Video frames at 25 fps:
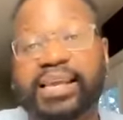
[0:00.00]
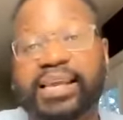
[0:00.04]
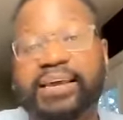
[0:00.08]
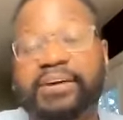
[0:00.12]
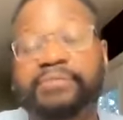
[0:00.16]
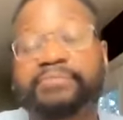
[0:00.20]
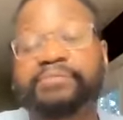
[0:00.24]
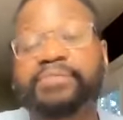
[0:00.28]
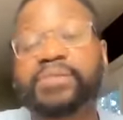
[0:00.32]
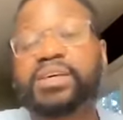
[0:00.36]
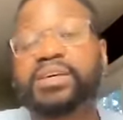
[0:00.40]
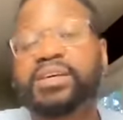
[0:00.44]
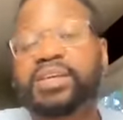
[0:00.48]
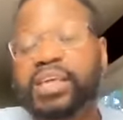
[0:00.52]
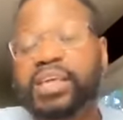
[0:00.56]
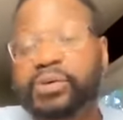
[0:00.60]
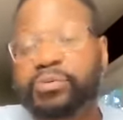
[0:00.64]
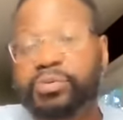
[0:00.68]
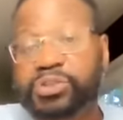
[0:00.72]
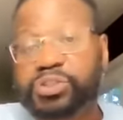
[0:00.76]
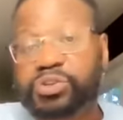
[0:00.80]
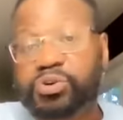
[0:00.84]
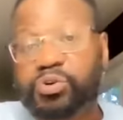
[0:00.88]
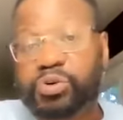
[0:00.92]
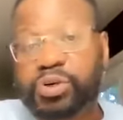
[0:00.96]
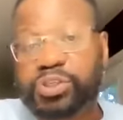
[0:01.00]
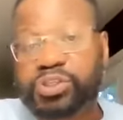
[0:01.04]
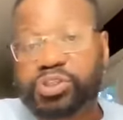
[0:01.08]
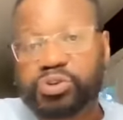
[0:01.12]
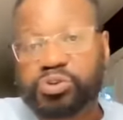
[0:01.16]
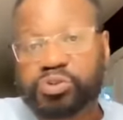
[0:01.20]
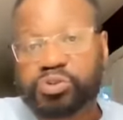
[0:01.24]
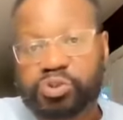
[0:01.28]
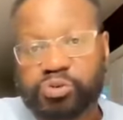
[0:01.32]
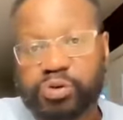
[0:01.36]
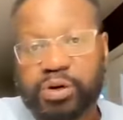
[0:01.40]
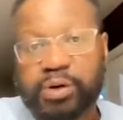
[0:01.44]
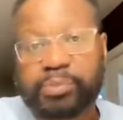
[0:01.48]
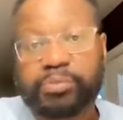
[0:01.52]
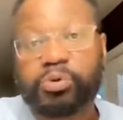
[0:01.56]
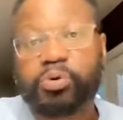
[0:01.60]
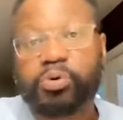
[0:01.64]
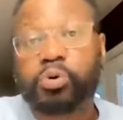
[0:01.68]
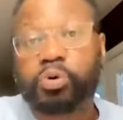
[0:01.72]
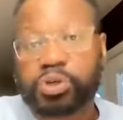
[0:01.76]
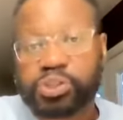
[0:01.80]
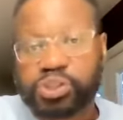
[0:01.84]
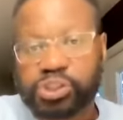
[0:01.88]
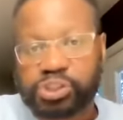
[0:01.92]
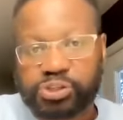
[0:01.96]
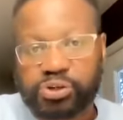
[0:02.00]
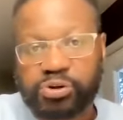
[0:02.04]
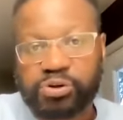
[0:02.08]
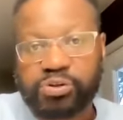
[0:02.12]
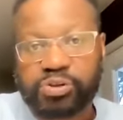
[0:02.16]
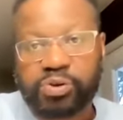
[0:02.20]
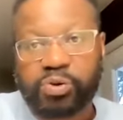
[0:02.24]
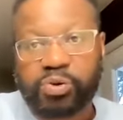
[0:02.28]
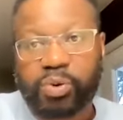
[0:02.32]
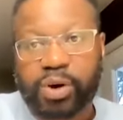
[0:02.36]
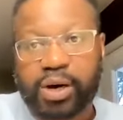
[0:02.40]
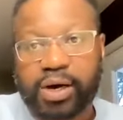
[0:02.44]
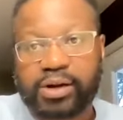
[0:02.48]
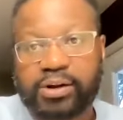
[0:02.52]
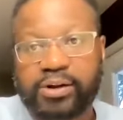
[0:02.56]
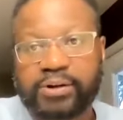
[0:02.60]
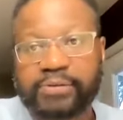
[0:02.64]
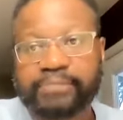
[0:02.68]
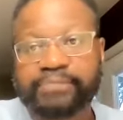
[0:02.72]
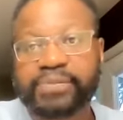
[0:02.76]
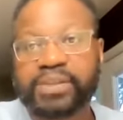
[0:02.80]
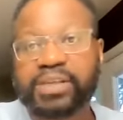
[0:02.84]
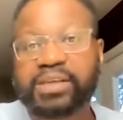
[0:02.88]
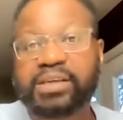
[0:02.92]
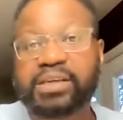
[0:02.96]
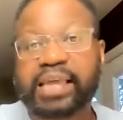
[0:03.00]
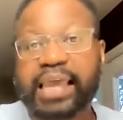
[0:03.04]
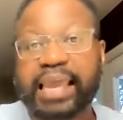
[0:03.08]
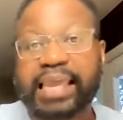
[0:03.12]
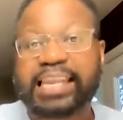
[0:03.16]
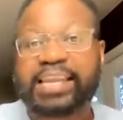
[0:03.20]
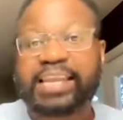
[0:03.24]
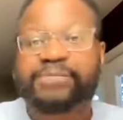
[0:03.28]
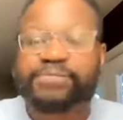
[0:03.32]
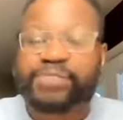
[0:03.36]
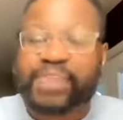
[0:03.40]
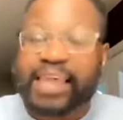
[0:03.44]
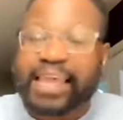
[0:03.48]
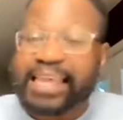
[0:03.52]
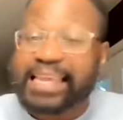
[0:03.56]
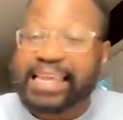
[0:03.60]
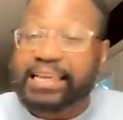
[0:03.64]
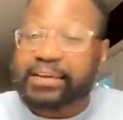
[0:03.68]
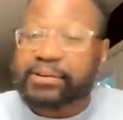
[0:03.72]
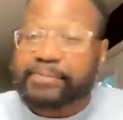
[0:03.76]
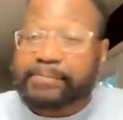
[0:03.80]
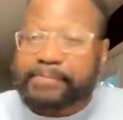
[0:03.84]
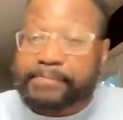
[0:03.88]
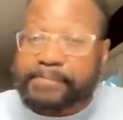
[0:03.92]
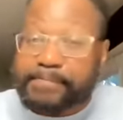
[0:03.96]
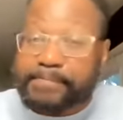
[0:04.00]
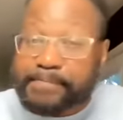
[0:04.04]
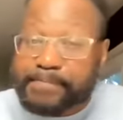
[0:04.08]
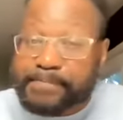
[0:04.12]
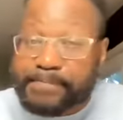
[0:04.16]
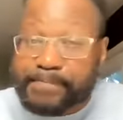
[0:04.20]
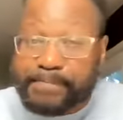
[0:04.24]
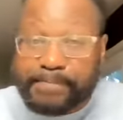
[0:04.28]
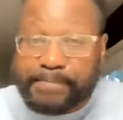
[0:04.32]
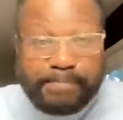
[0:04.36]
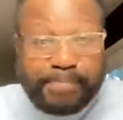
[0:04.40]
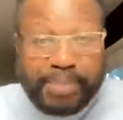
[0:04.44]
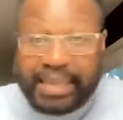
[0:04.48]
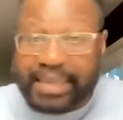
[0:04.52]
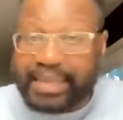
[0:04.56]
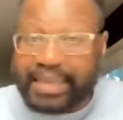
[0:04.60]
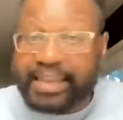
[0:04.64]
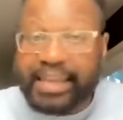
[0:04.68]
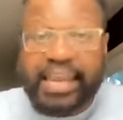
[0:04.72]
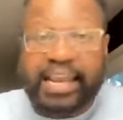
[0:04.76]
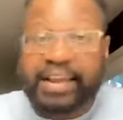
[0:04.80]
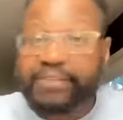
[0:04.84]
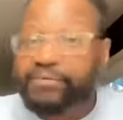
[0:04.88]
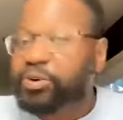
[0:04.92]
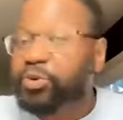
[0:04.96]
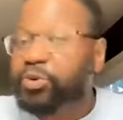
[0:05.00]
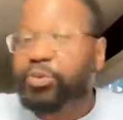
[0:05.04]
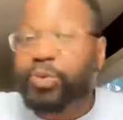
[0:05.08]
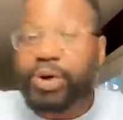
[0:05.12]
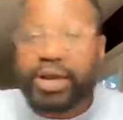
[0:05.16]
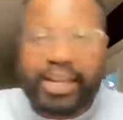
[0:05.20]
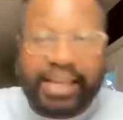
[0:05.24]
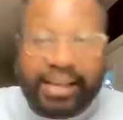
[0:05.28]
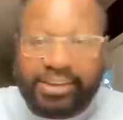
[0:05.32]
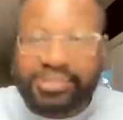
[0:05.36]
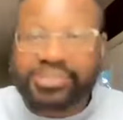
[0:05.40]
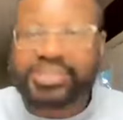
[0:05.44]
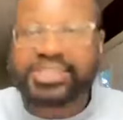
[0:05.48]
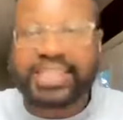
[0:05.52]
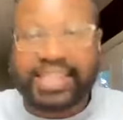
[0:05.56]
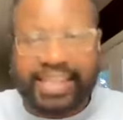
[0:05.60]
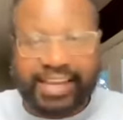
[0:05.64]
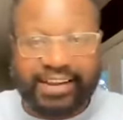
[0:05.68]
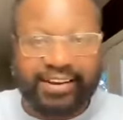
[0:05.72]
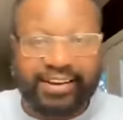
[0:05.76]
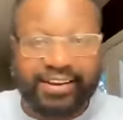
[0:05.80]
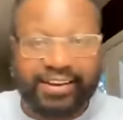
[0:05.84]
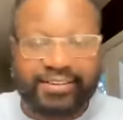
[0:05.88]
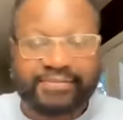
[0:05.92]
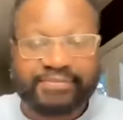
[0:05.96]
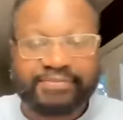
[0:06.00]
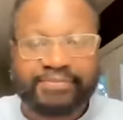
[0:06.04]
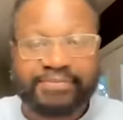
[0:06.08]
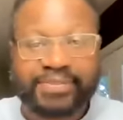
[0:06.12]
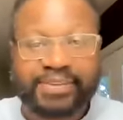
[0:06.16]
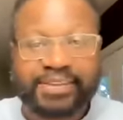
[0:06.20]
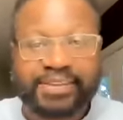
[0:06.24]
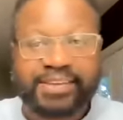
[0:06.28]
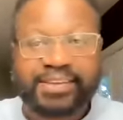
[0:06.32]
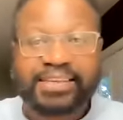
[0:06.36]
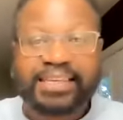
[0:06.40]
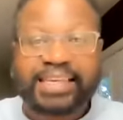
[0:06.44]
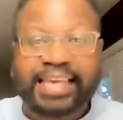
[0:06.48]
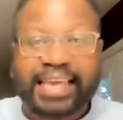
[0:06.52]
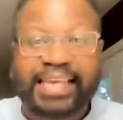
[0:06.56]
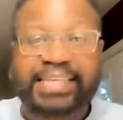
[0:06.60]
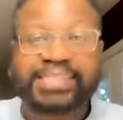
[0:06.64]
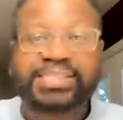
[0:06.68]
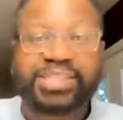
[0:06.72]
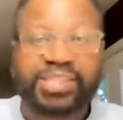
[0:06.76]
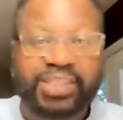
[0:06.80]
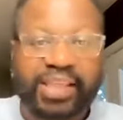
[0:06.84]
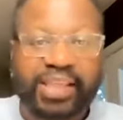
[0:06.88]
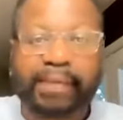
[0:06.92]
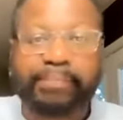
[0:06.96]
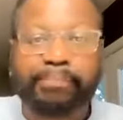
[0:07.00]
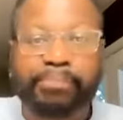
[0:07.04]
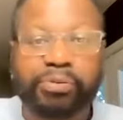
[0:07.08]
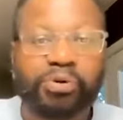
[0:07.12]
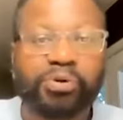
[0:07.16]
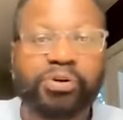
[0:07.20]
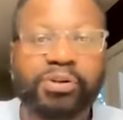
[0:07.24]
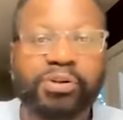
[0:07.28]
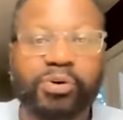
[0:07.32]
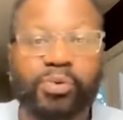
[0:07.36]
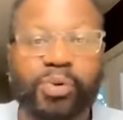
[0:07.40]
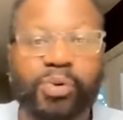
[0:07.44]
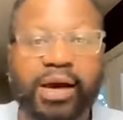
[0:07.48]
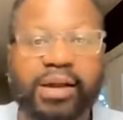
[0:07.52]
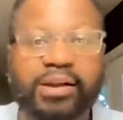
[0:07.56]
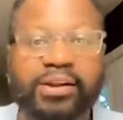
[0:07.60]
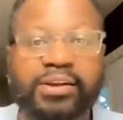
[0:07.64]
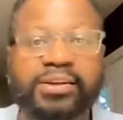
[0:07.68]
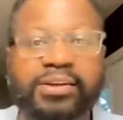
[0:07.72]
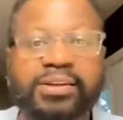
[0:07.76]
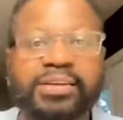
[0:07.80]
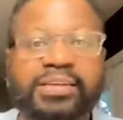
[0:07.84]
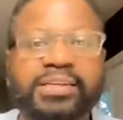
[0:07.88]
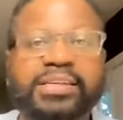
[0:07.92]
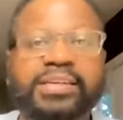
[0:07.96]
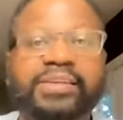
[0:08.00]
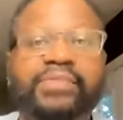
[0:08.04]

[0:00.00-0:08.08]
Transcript: down. It was going to trouble or stir the water and if they could beat everyone else there into that pool of water,